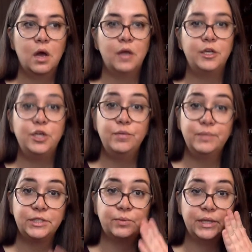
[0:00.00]
and
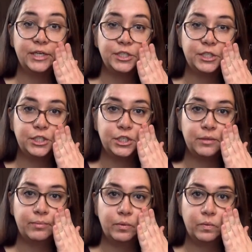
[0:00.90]
humans' relationship
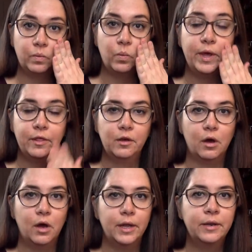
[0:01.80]
with
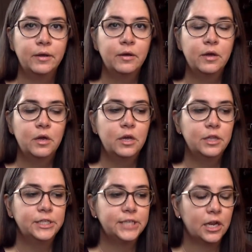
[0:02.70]
God.
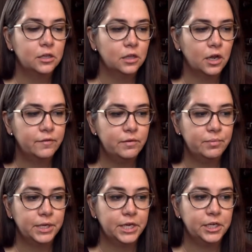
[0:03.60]
This had a lot of
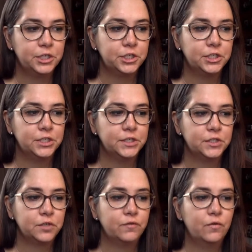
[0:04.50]

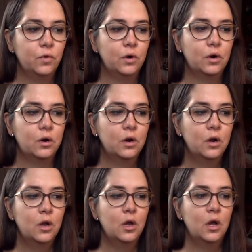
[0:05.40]
implications for
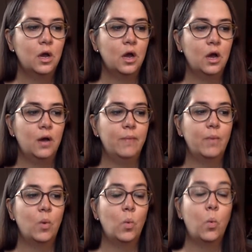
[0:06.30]
um,
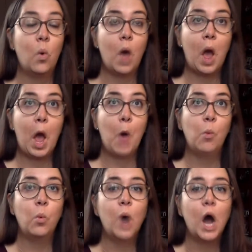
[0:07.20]

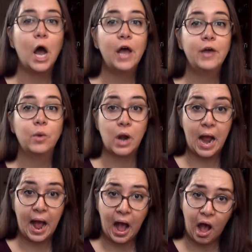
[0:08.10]
why or
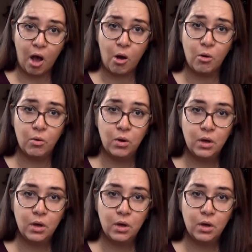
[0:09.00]
how